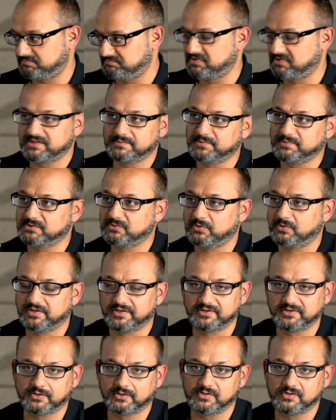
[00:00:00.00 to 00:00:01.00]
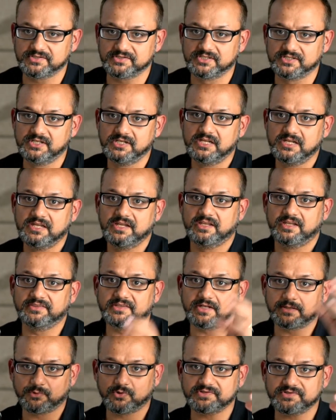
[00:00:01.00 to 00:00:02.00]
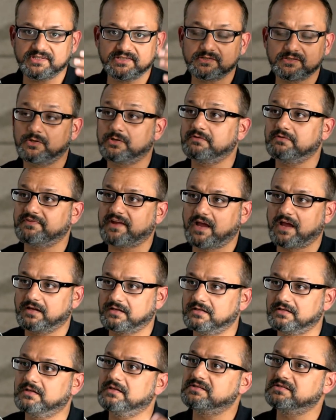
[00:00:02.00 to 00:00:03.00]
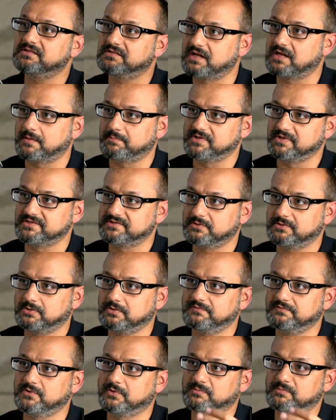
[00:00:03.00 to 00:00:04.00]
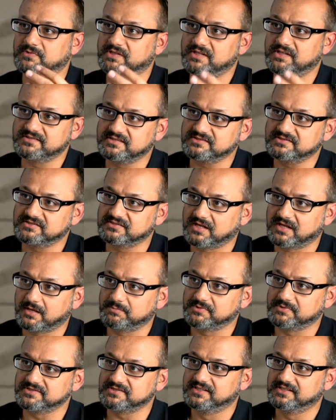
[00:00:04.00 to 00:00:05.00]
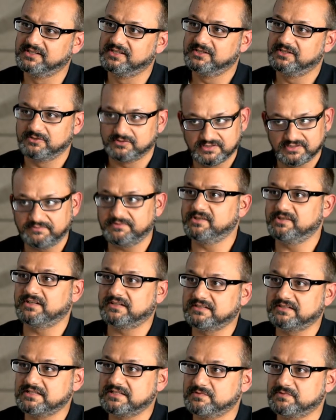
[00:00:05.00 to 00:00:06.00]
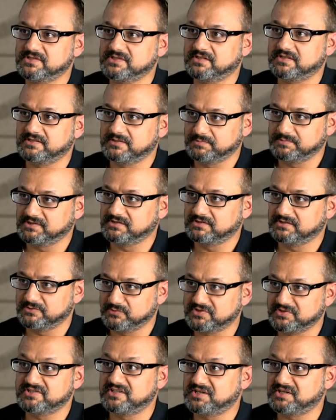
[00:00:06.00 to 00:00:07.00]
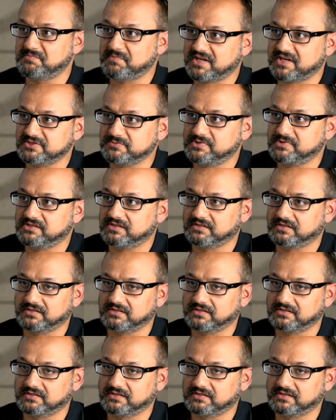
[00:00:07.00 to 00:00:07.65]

multiple golden records. In that process, a lot of aggregation happens, a lot of normalization happens, different techniques which are typical usage data management techniques.